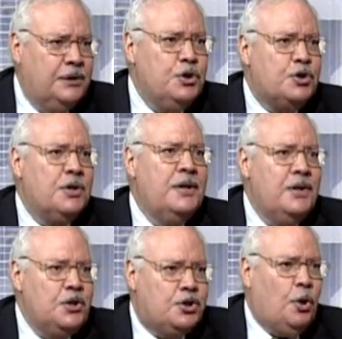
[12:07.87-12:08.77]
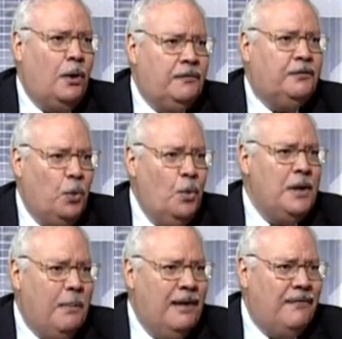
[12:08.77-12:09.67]
It is solved
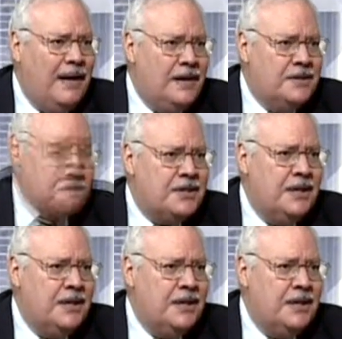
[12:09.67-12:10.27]
only by violence.